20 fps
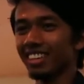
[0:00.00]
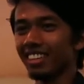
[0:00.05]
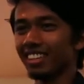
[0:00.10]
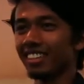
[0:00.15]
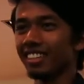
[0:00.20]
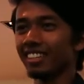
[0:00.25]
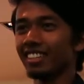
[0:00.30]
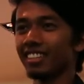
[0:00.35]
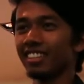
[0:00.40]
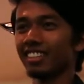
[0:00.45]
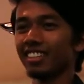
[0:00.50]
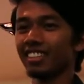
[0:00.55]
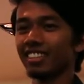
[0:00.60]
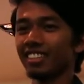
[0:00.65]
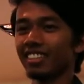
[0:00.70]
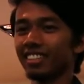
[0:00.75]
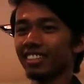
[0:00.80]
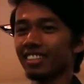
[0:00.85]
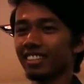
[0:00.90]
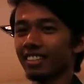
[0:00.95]
Yeah.
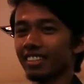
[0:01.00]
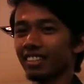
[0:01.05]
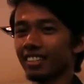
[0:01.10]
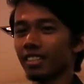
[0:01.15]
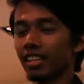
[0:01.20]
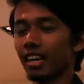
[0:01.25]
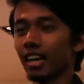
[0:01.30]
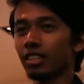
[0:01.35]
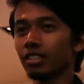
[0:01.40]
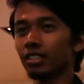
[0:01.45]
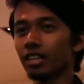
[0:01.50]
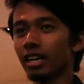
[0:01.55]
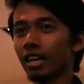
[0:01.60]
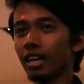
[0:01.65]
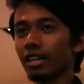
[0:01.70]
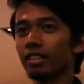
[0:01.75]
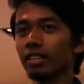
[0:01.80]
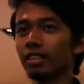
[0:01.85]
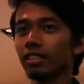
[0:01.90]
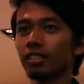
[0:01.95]
Okay. I
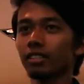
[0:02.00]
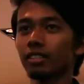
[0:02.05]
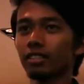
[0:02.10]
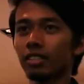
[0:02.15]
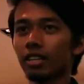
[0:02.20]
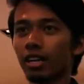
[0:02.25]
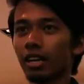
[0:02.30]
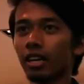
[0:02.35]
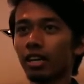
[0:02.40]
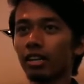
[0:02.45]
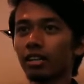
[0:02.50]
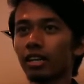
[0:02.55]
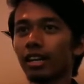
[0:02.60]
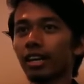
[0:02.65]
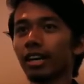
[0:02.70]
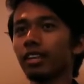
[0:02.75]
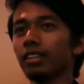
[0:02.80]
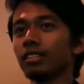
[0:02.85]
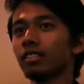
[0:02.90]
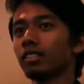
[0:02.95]
tried
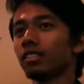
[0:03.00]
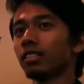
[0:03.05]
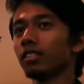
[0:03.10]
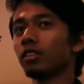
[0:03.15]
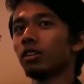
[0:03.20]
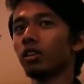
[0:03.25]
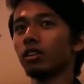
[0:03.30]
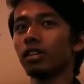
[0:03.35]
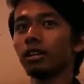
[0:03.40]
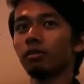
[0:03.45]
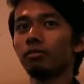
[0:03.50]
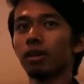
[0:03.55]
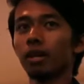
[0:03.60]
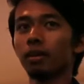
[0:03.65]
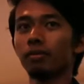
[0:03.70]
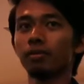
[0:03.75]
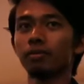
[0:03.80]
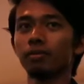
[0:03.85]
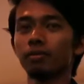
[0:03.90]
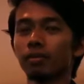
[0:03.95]
and not give
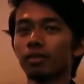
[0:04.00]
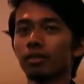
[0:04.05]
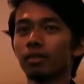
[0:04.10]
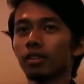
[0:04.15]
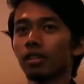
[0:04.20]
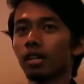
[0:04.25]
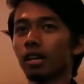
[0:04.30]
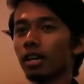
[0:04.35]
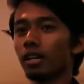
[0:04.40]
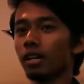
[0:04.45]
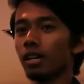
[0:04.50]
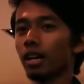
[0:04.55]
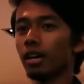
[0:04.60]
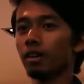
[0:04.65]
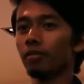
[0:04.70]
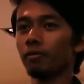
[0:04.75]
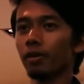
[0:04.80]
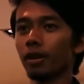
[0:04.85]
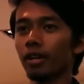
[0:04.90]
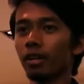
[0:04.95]
up, and
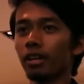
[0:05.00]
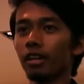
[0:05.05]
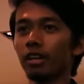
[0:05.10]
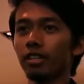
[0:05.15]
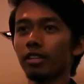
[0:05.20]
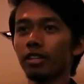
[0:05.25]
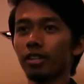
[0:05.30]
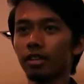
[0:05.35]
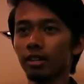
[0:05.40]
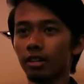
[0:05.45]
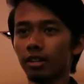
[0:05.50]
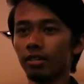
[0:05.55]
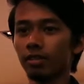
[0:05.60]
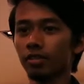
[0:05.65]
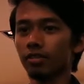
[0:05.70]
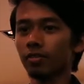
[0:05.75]
I finally did it.